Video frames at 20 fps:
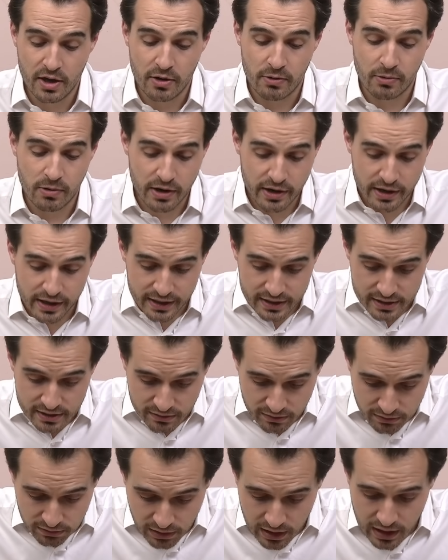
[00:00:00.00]

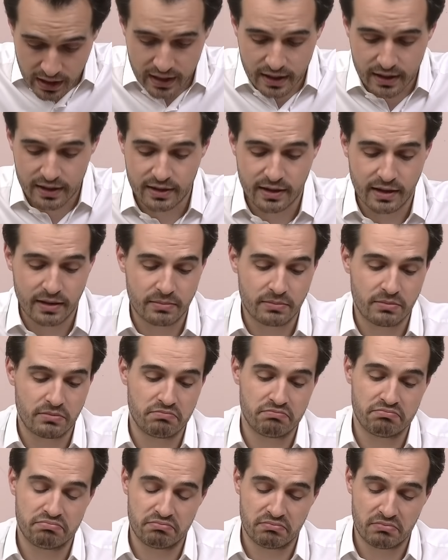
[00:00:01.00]
Whereas Vlad,
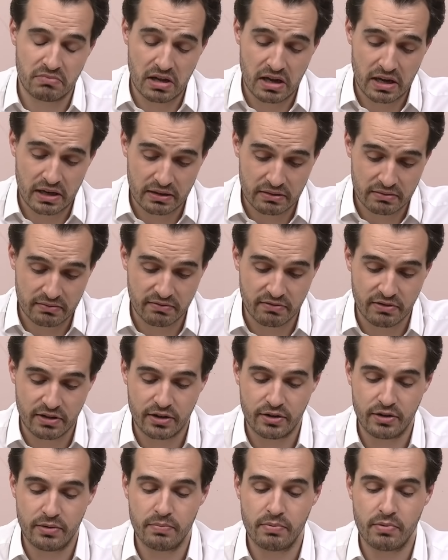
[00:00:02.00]
I'm like
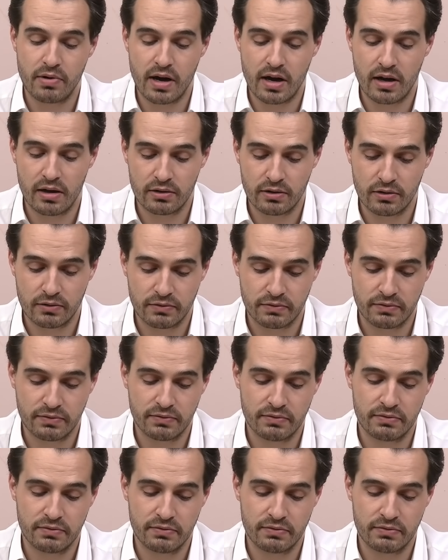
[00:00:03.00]
very proud of